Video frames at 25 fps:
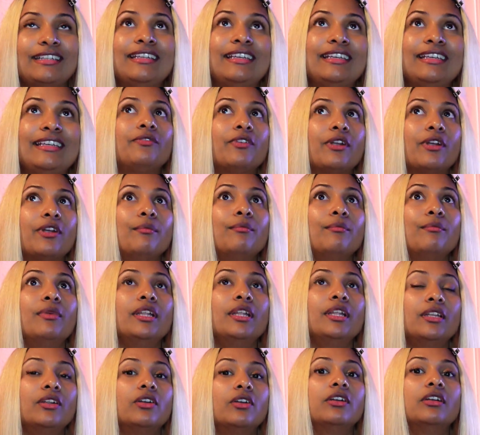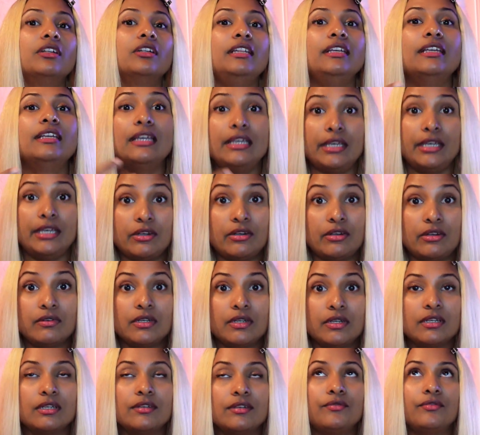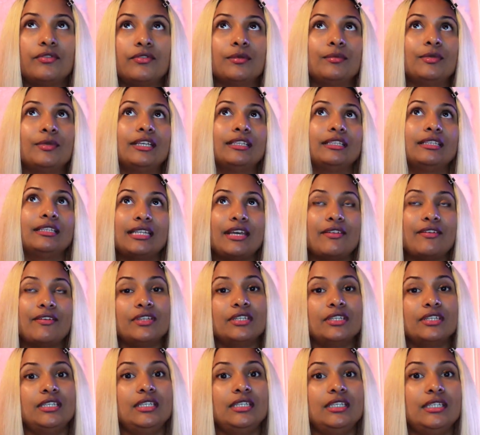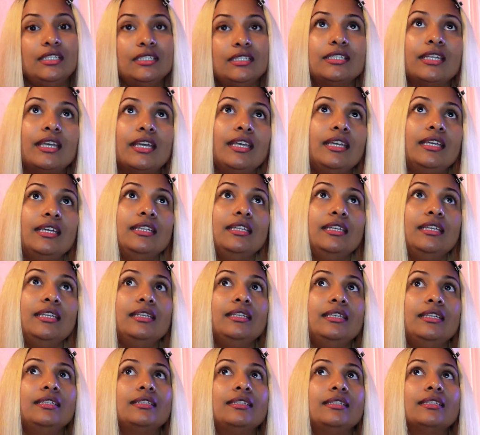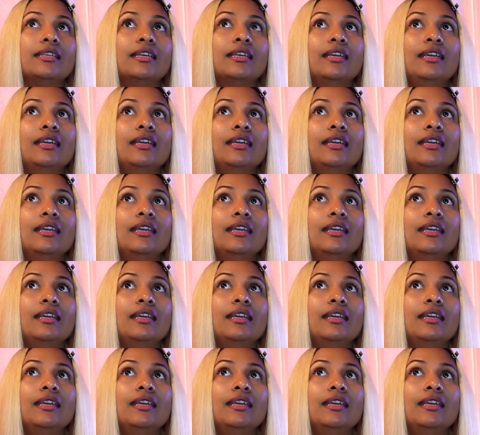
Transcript: Like from an earlier era, from like 70s, 80s.